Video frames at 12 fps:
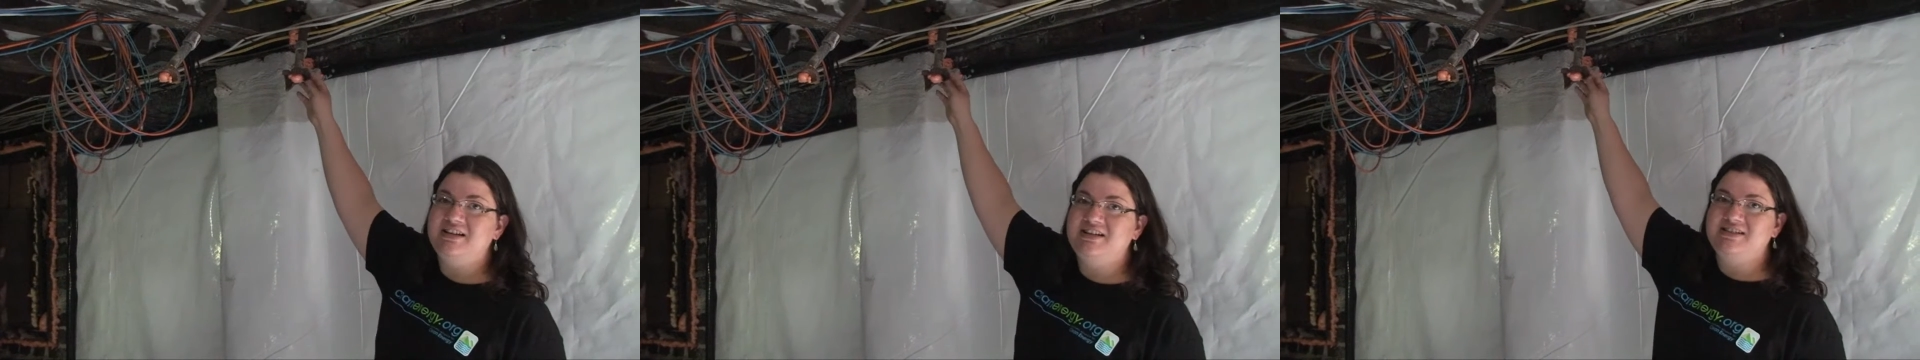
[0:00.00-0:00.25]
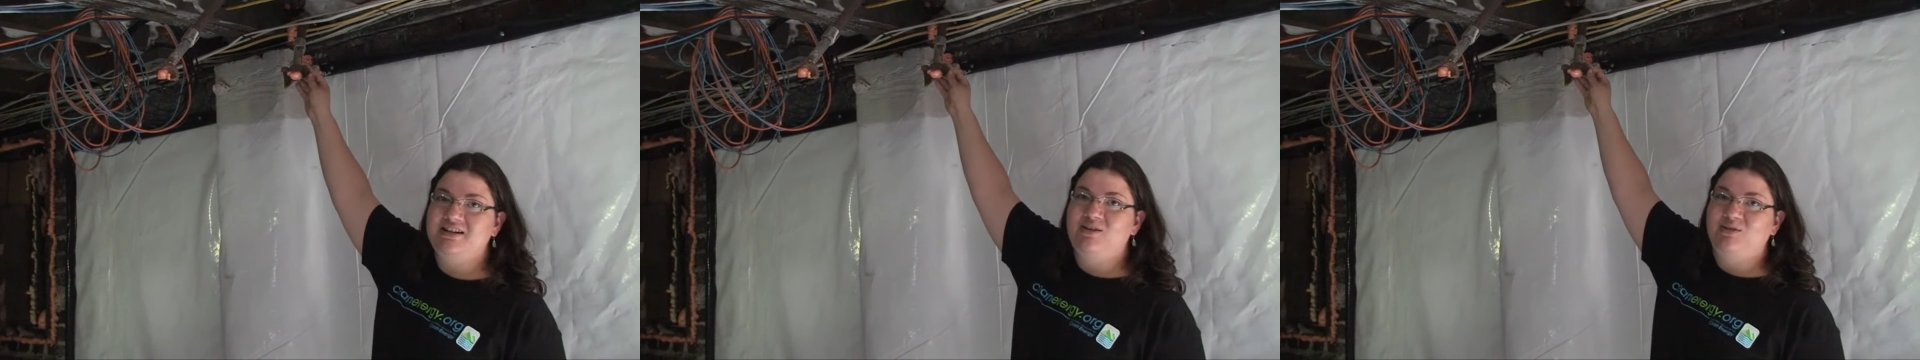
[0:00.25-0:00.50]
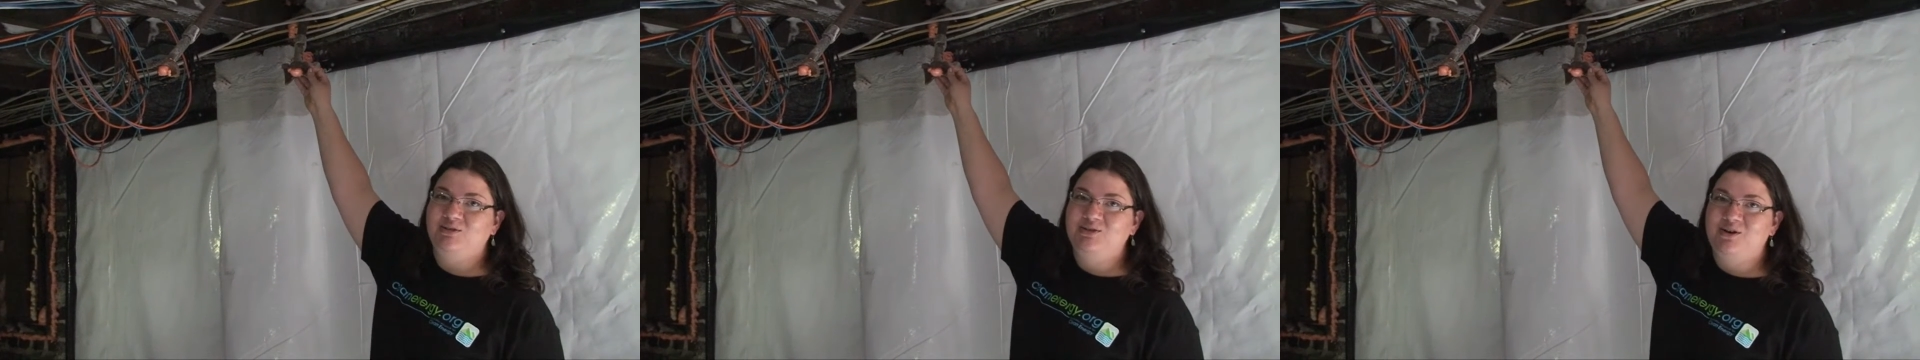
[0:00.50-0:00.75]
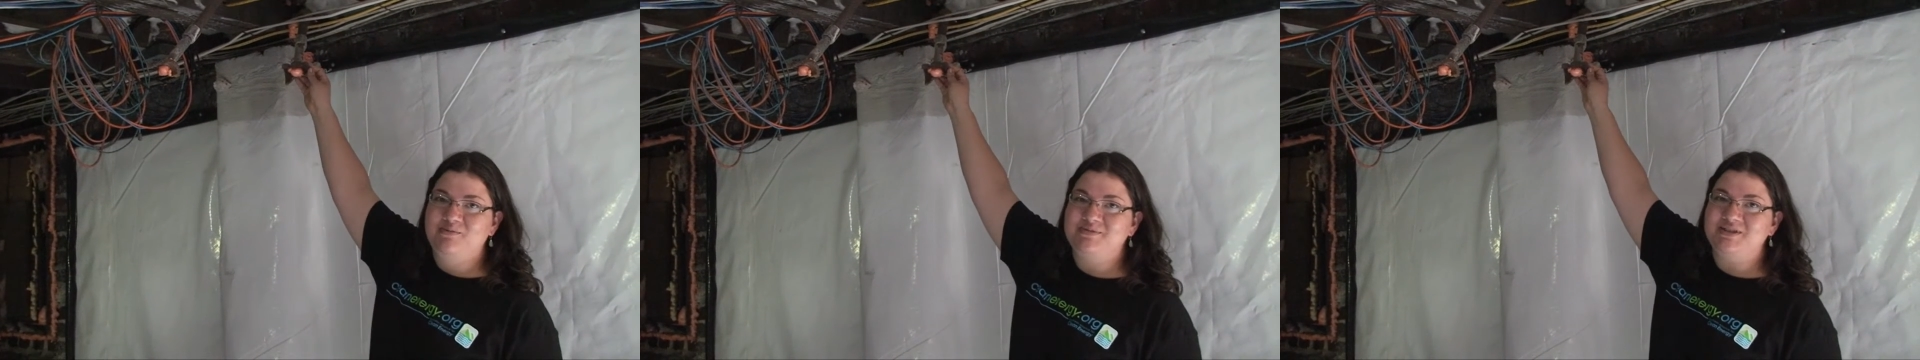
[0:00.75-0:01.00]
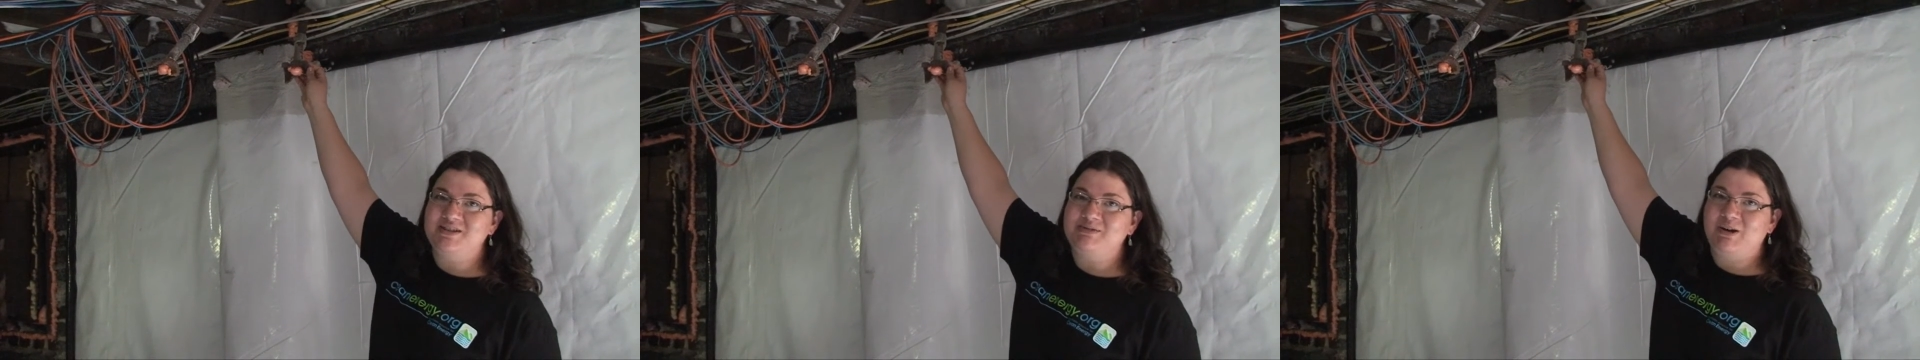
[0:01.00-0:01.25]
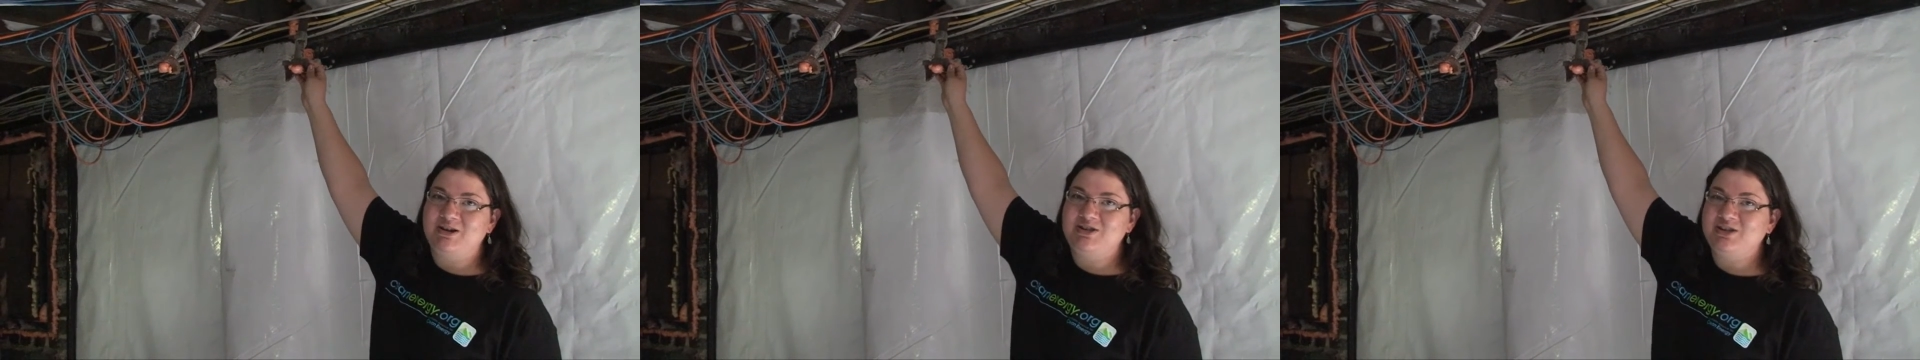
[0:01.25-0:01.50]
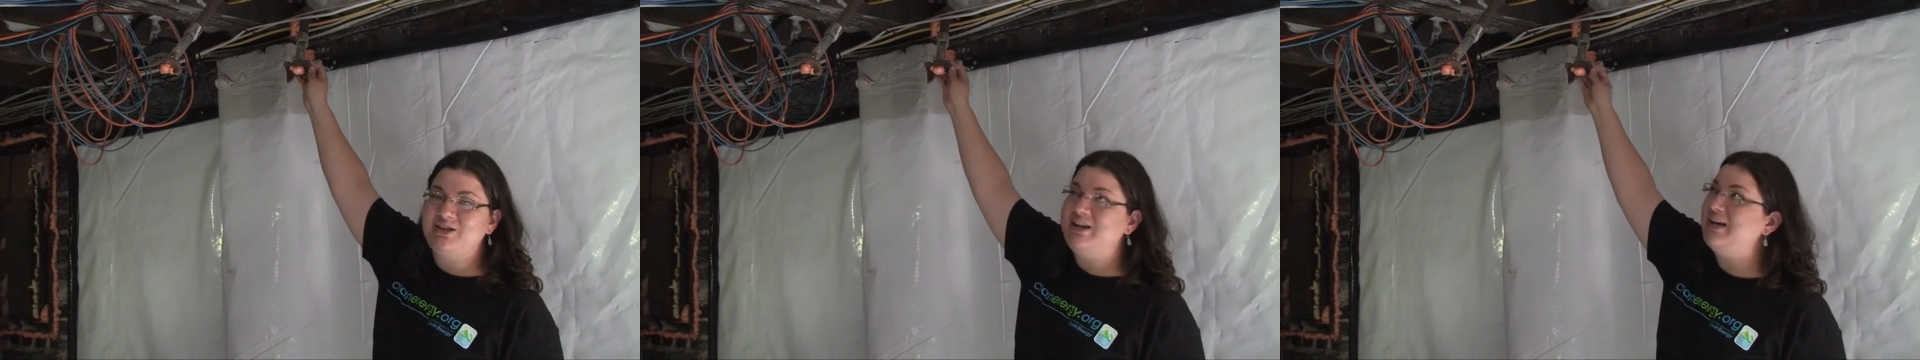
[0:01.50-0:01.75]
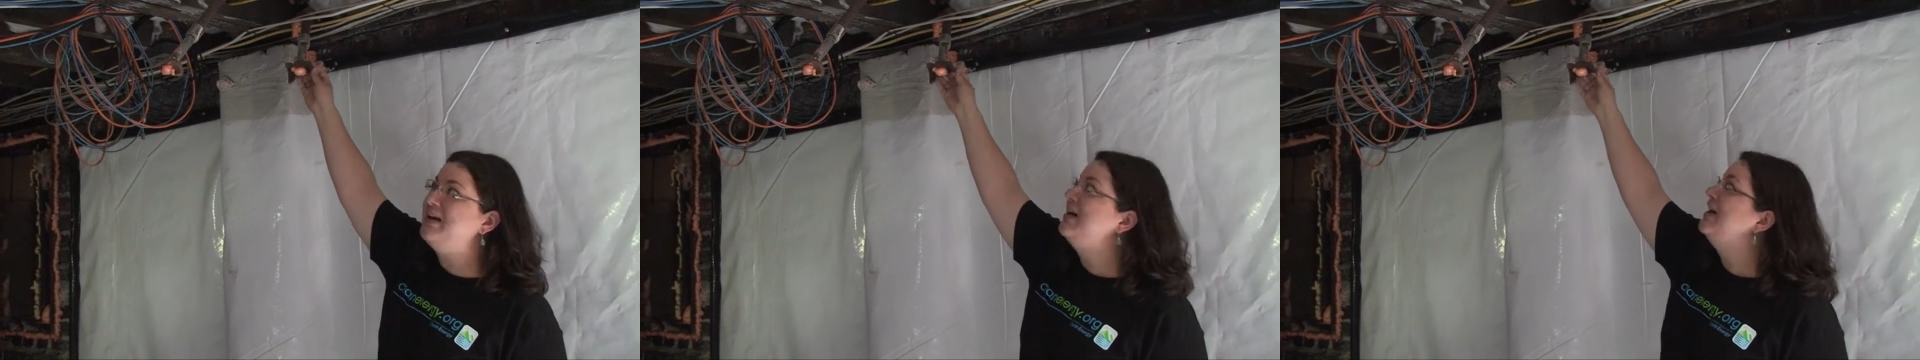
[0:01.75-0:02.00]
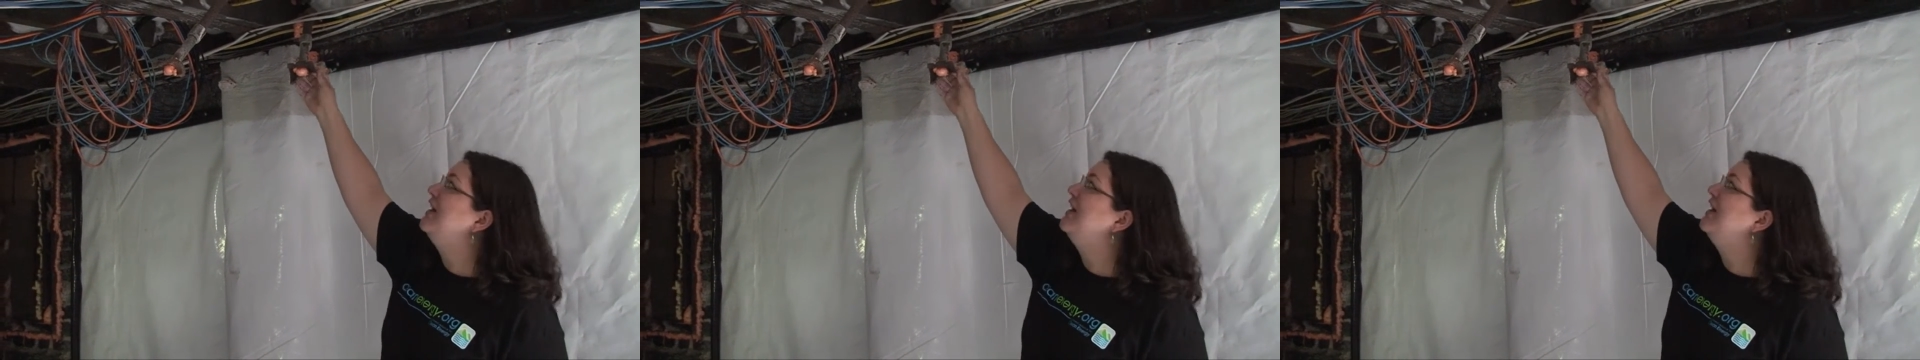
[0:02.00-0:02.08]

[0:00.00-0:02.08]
things in old homes, especially